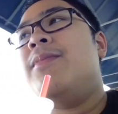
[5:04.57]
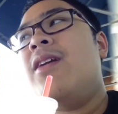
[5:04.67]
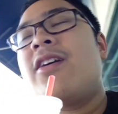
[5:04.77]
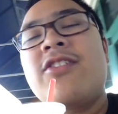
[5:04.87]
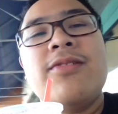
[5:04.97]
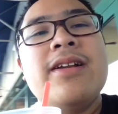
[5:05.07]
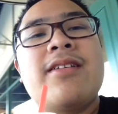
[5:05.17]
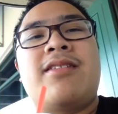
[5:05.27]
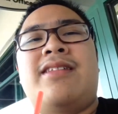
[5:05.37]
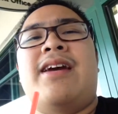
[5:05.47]
large one
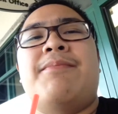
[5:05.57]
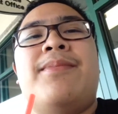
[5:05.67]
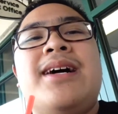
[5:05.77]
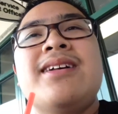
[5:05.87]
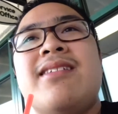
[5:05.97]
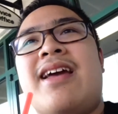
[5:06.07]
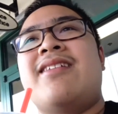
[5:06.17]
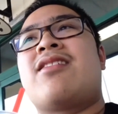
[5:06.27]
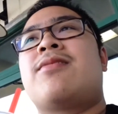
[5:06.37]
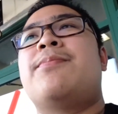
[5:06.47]
is $10 and
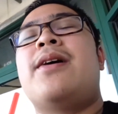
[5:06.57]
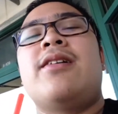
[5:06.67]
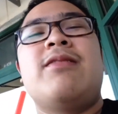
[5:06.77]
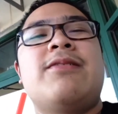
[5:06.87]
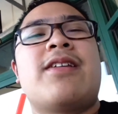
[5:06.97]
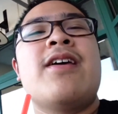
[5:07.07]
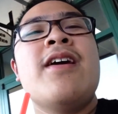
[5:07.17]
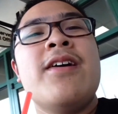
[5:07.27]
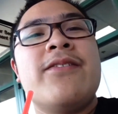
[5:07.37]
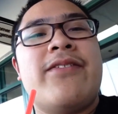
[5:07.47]
the small one was
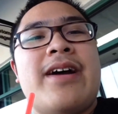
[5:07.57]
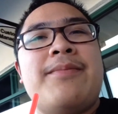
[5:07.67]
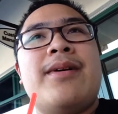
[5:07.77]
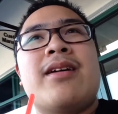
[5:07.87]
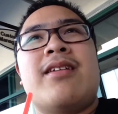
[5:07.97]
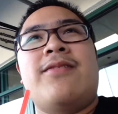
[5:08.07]
$5.